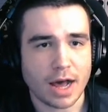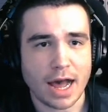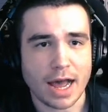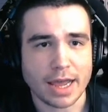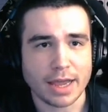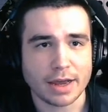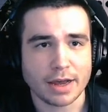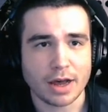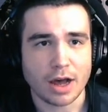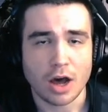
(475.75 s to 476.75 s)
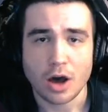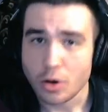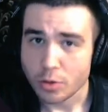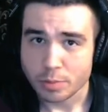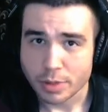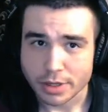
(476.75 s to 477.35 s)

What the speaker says: I hope